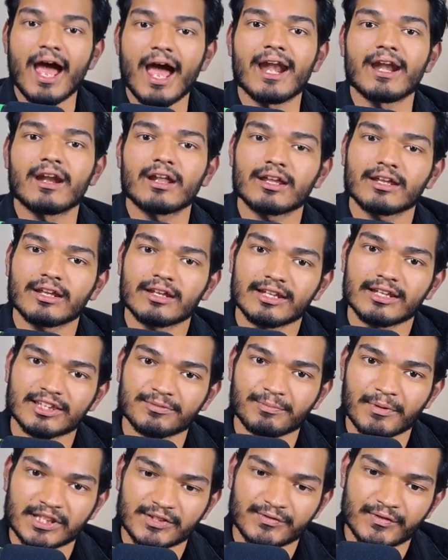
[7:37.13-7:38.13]
and in
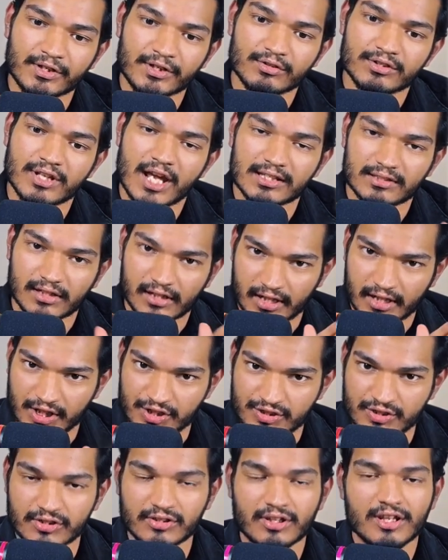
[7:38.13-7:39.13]
specific to the other
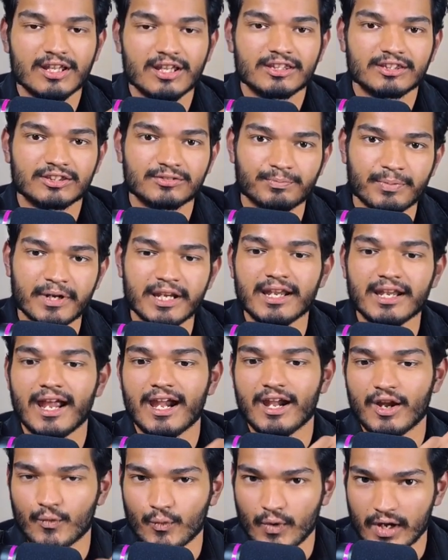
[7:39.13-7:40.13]
regions, spring
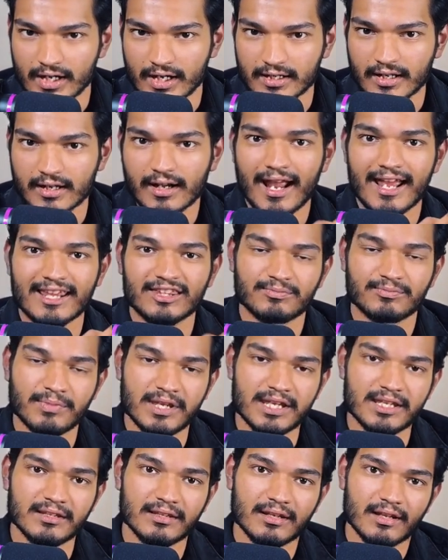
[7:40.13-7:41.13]
and winter, as
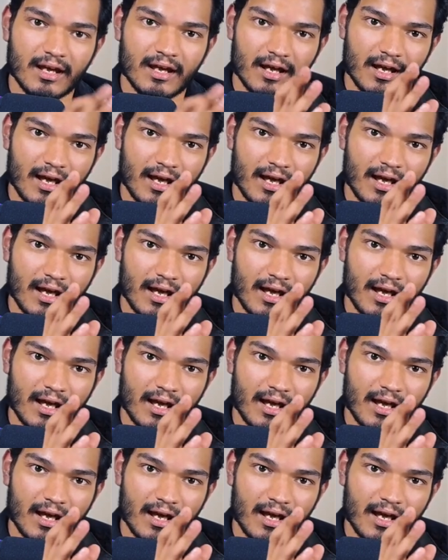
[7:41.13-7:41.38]
being